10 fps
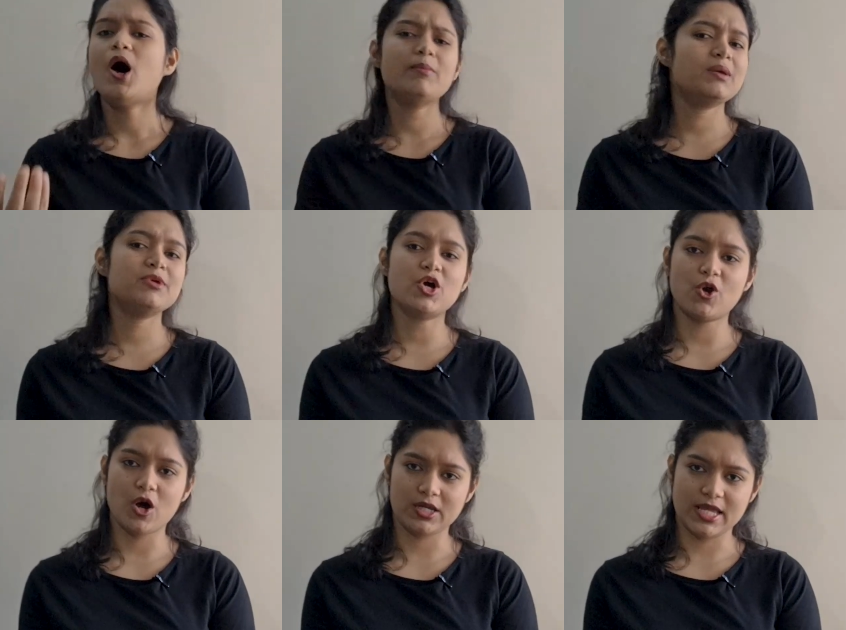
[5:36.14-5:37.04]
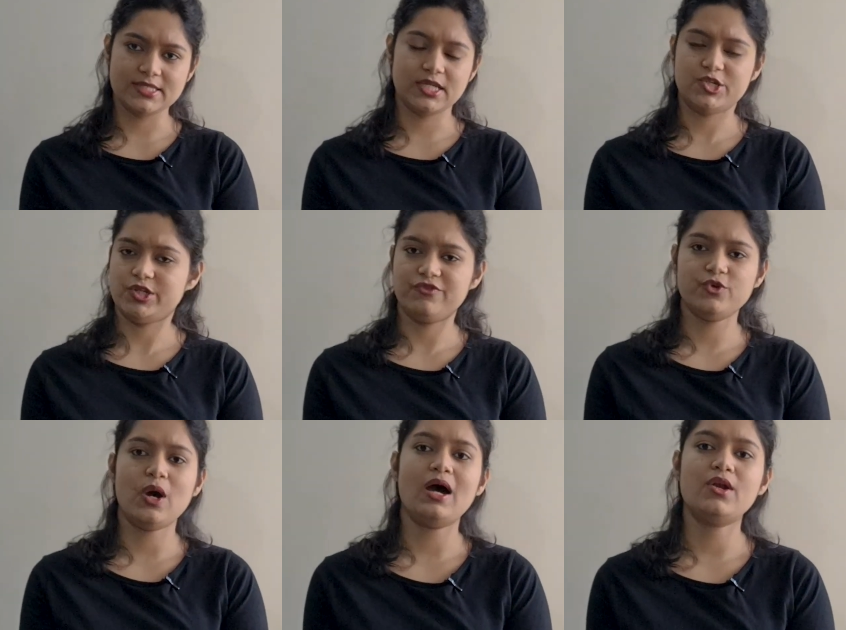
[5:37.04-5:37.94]
or maybe your organization. If
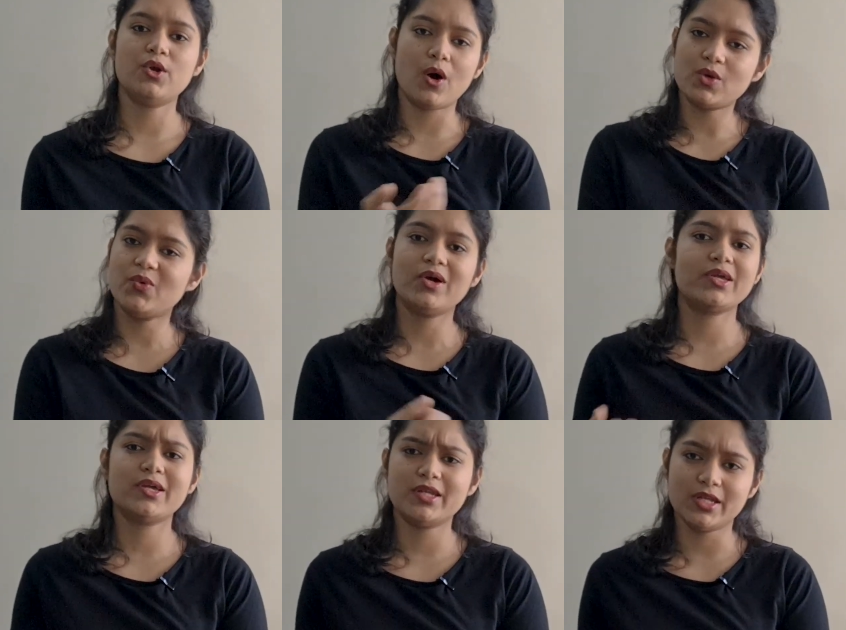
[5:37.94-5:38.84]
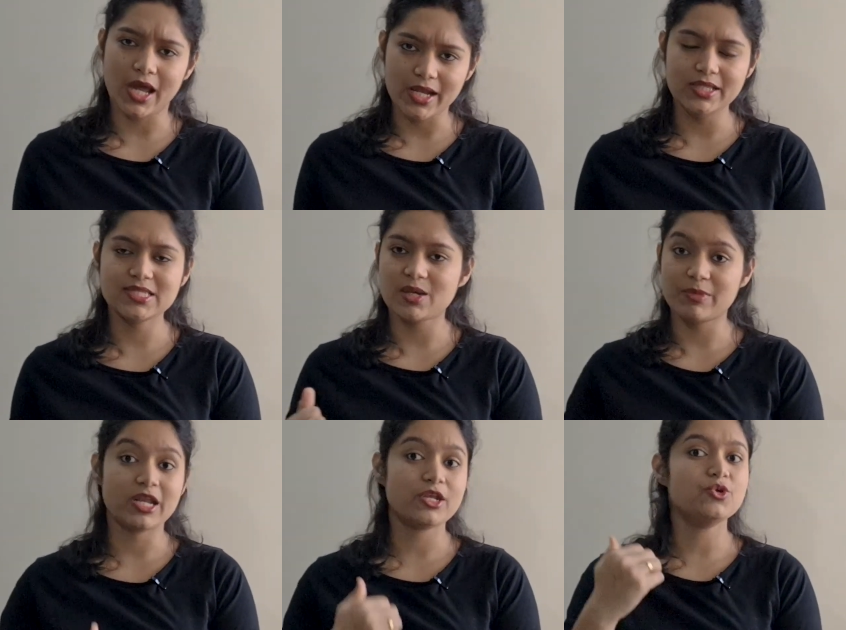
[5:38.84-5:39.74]
you are not working in an IT
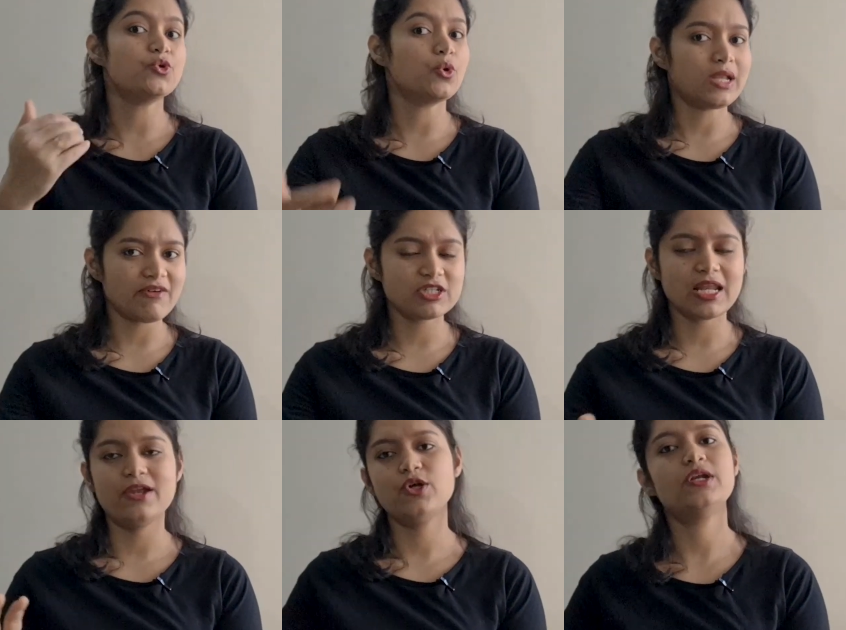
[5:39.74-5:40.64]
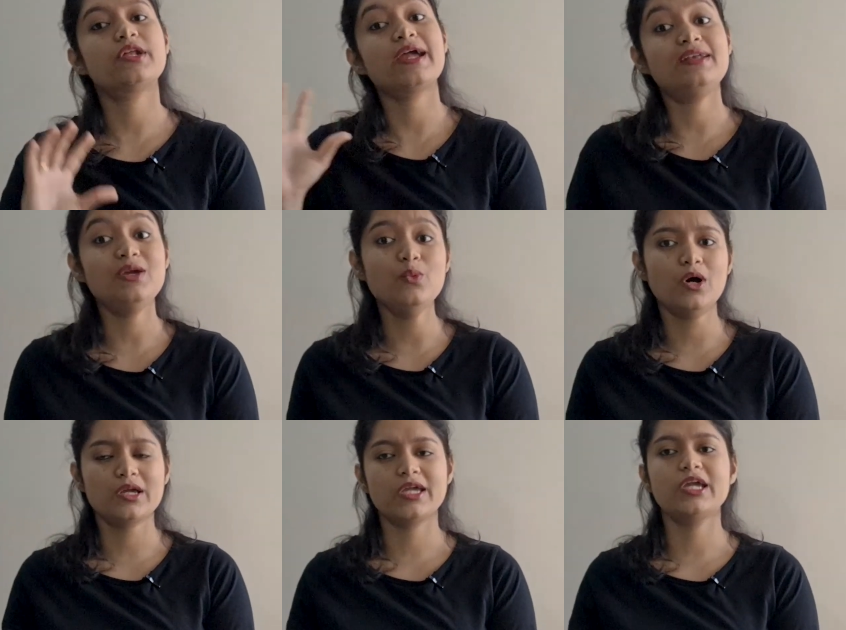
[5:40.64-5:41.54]
segment and you don't have a client, you're directly
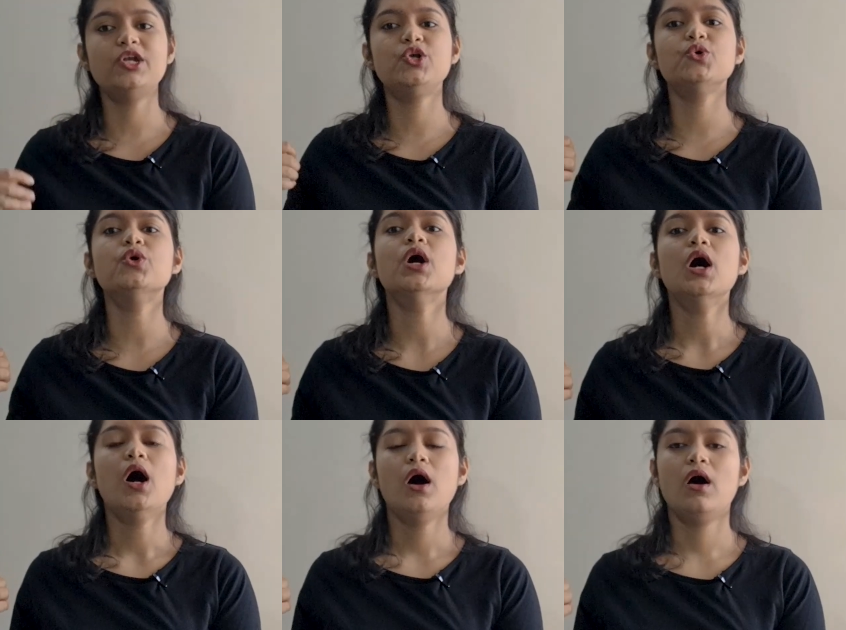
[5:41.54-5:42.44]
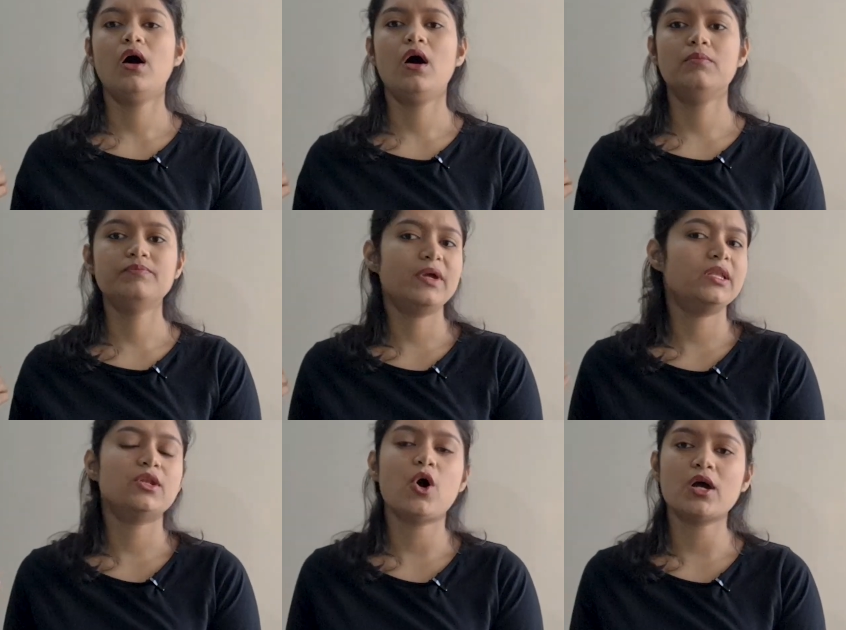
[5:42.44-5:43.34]
working into um, in
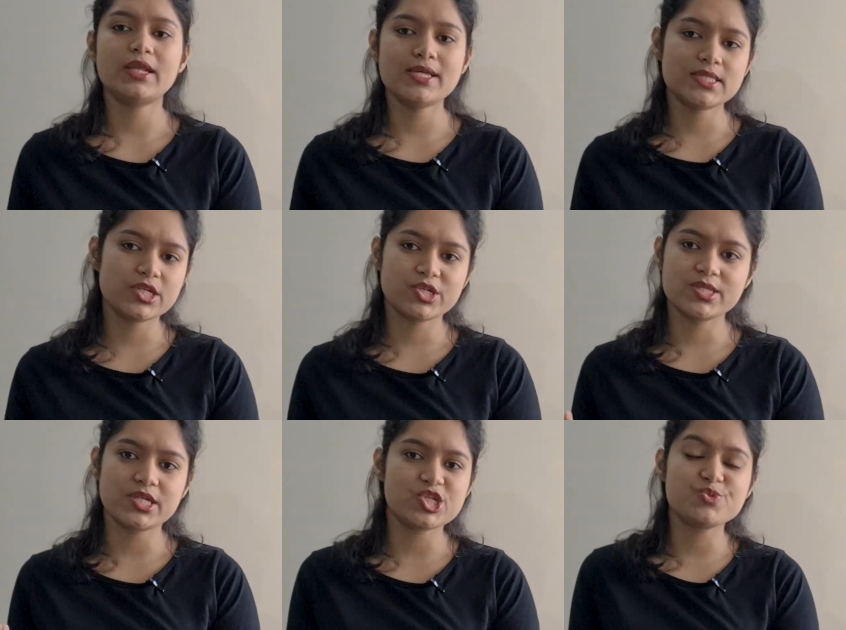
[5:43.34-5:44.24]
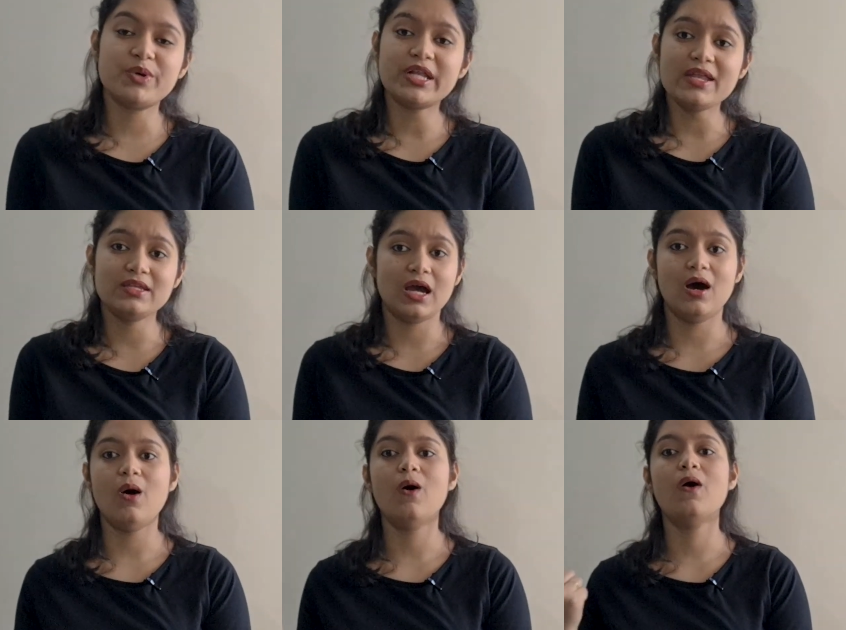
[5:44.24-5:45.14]
an organization such as Britannia
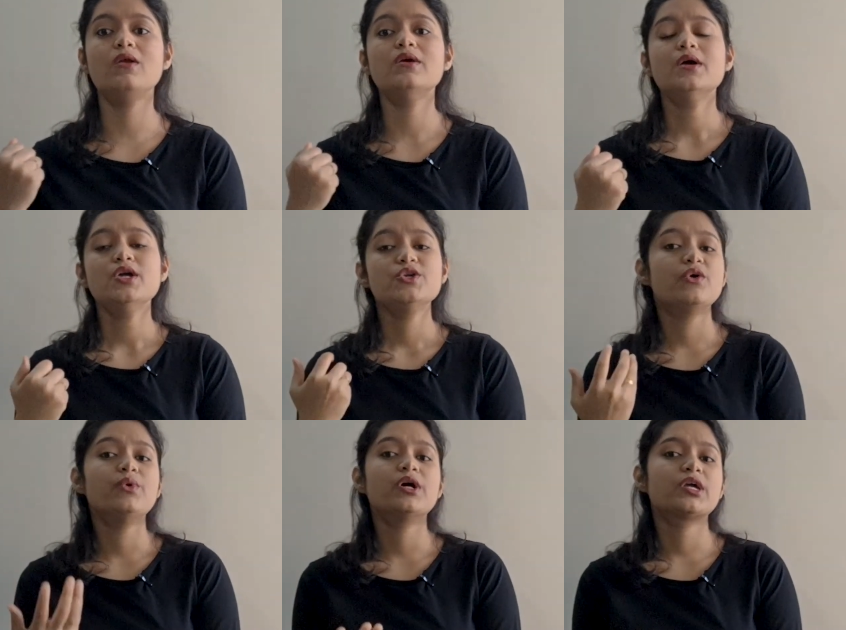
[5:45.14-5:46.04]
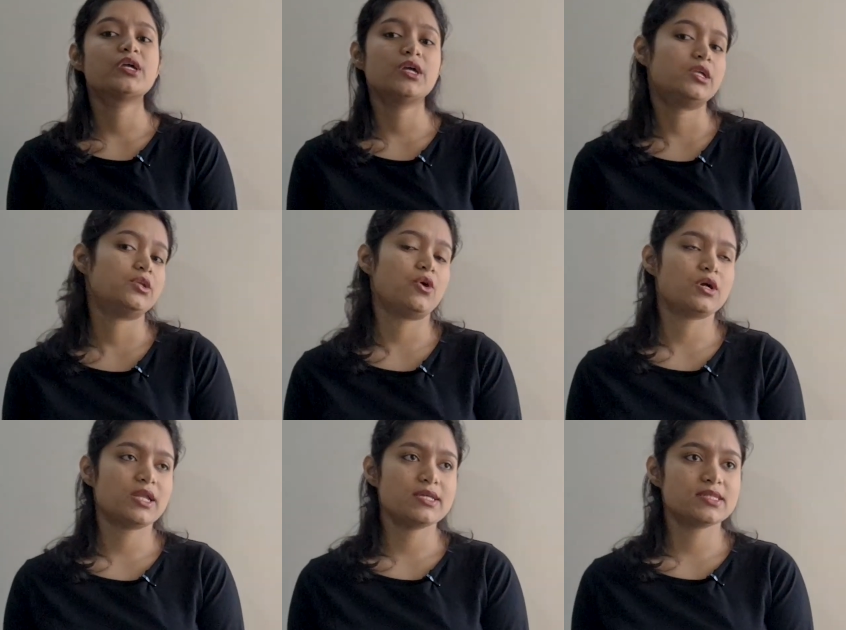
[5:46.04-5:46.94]
or you're working in an
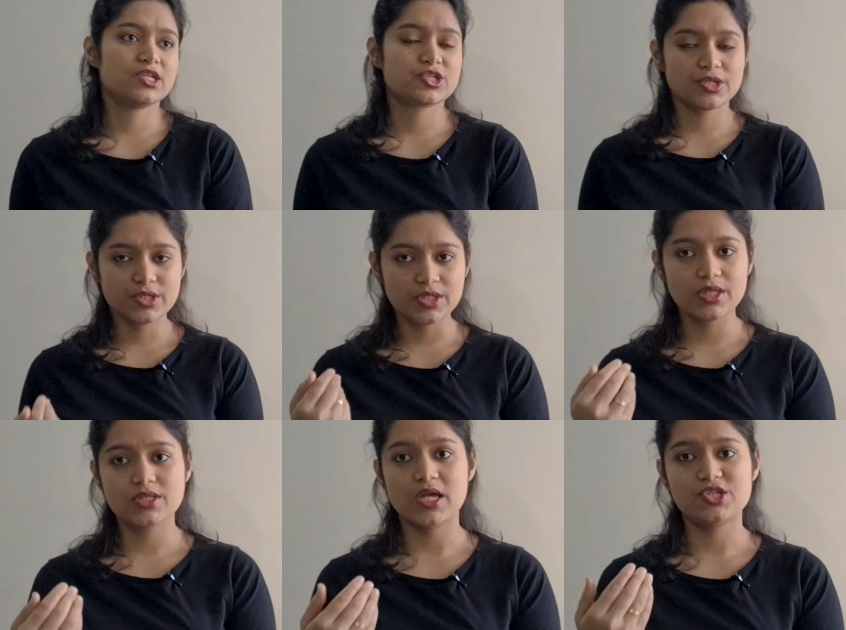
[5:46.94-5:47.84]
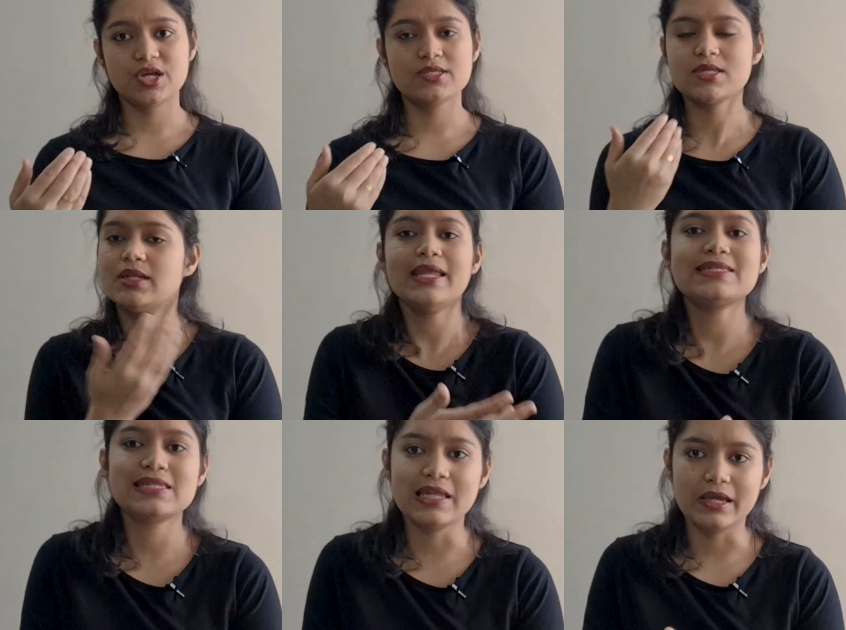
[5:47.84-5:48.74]
organization such as
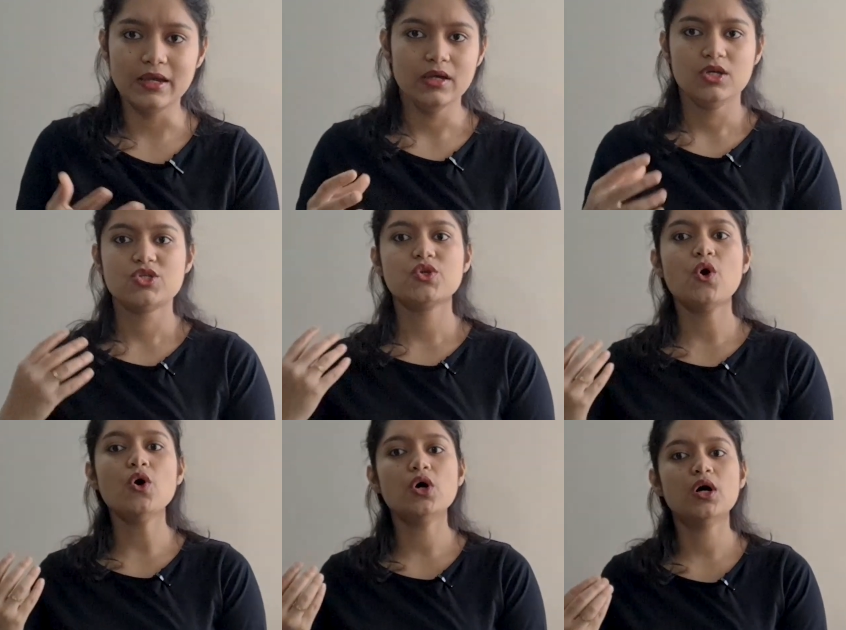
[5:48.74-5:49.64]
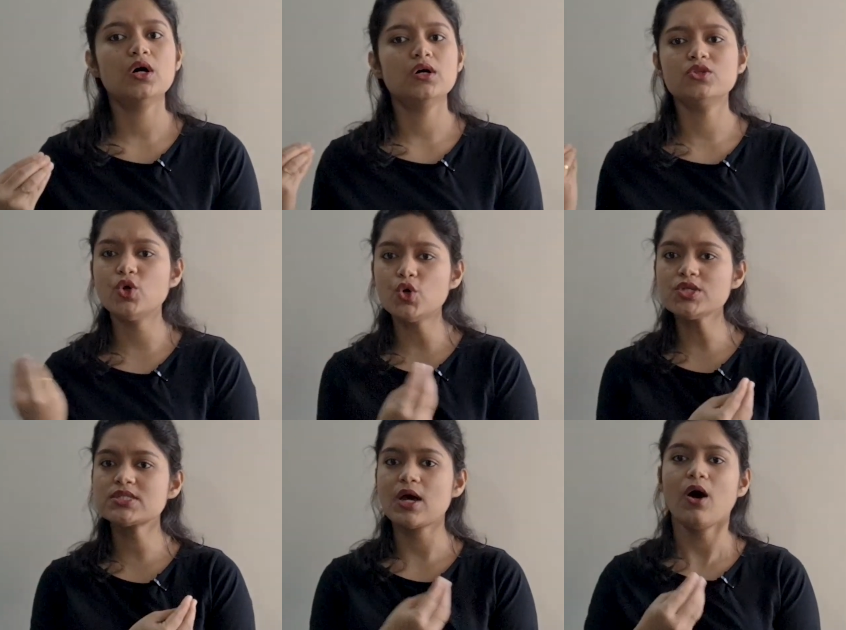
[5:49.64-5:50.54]
Nestle. So uh, those